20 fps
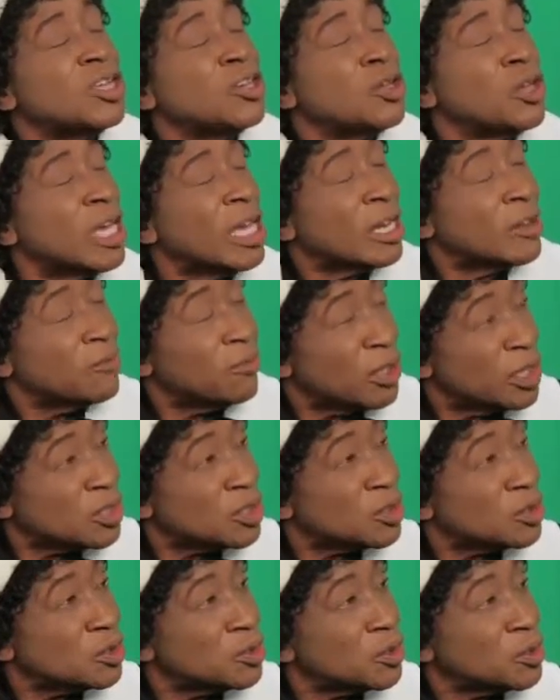in a
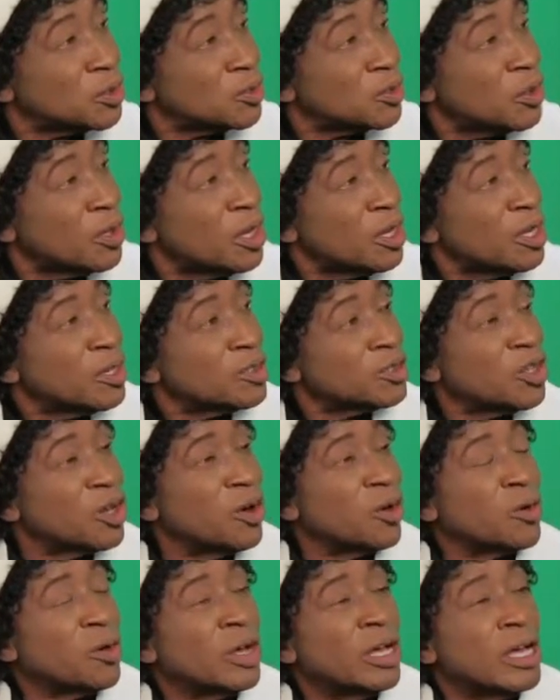vision to you
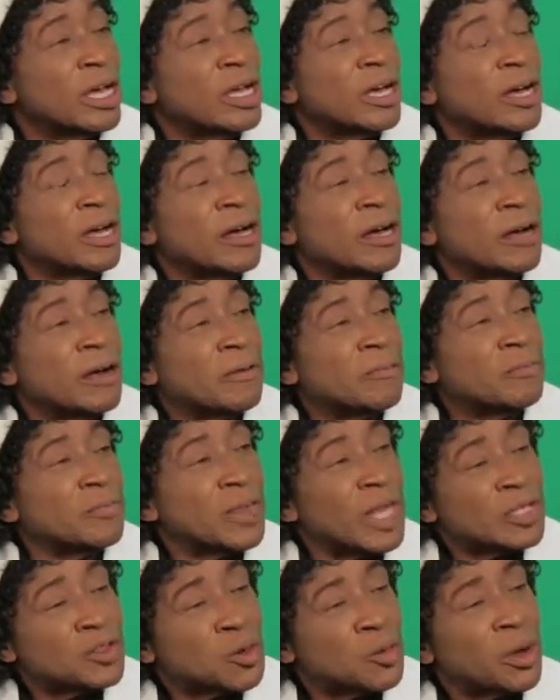so uh,
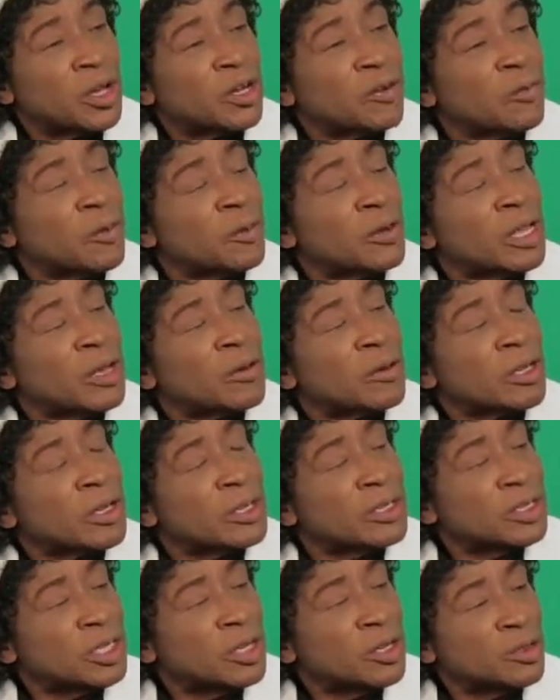that's wonderful now
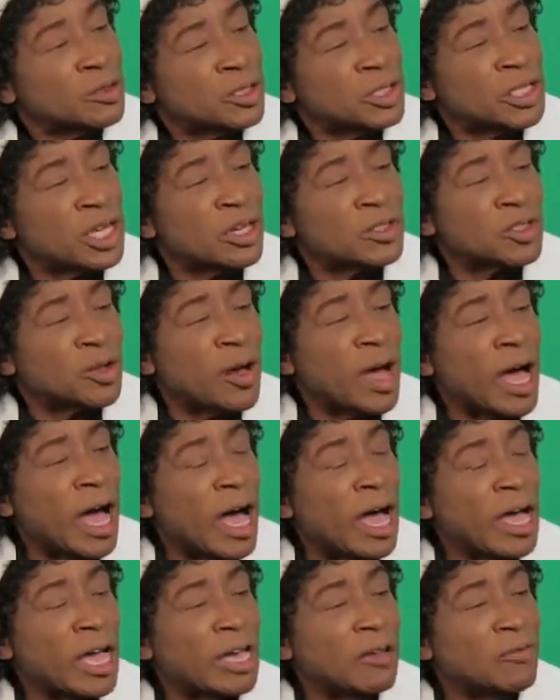continue to share so
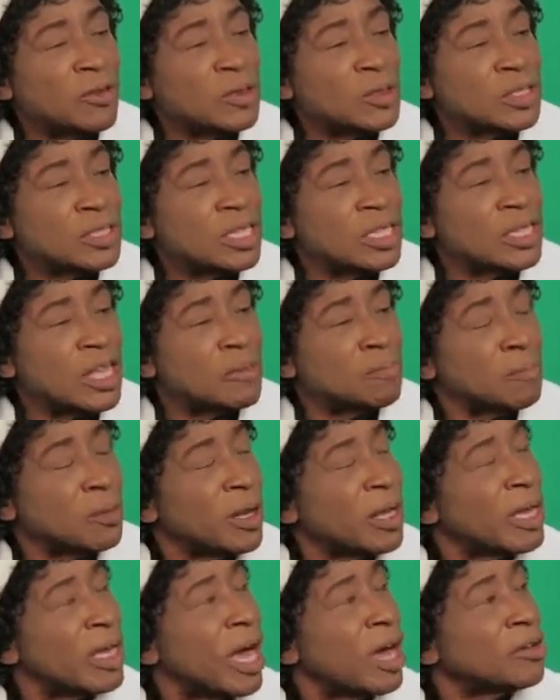how have you seen that
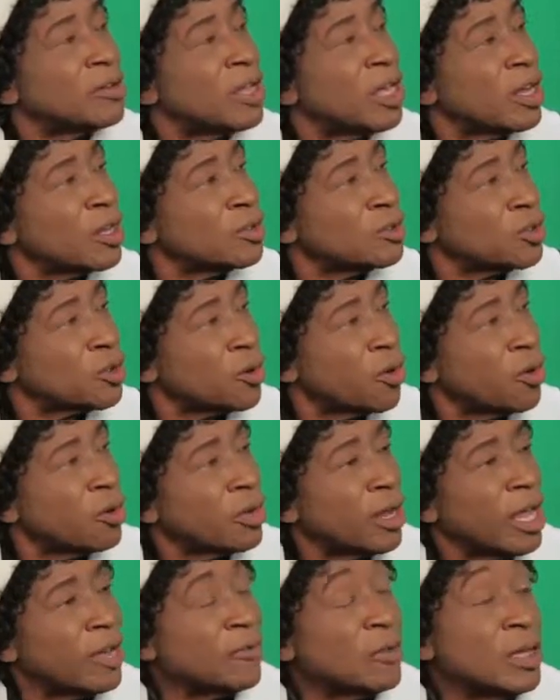play out now in your
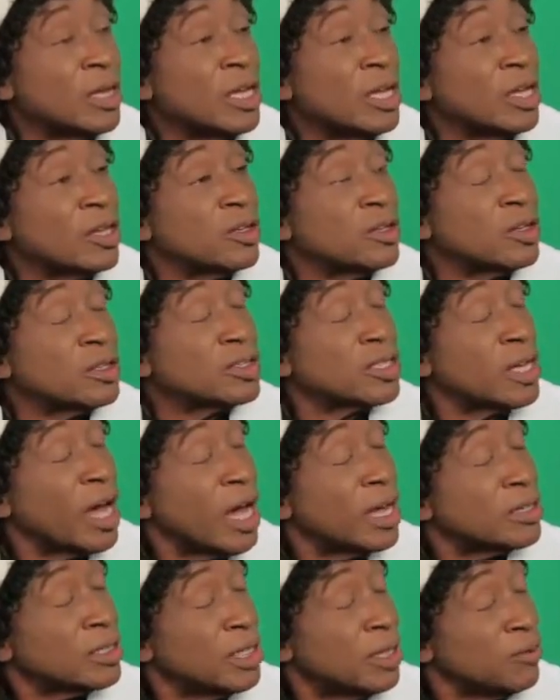own life does
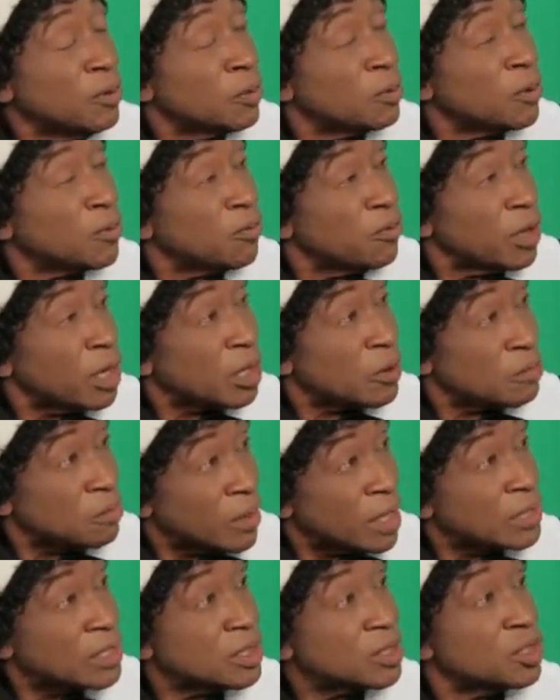god give you prophetic
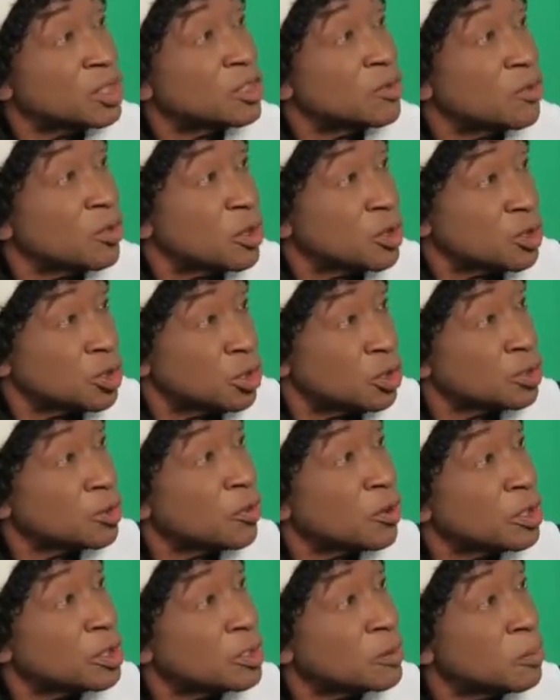messages for the church
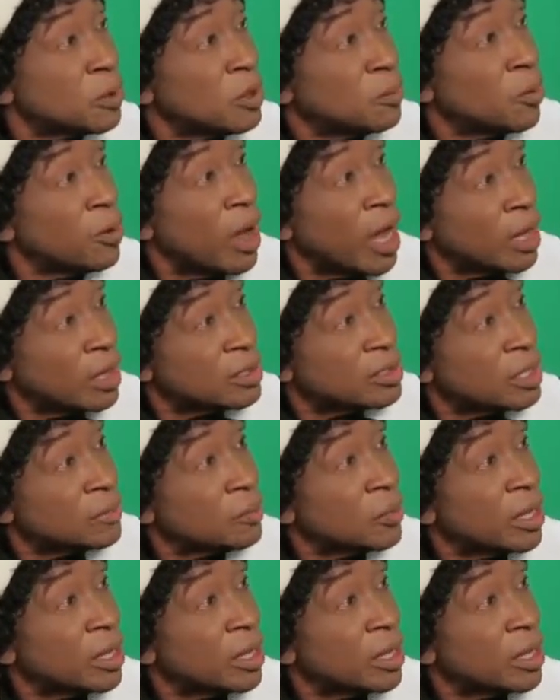for his people how does oh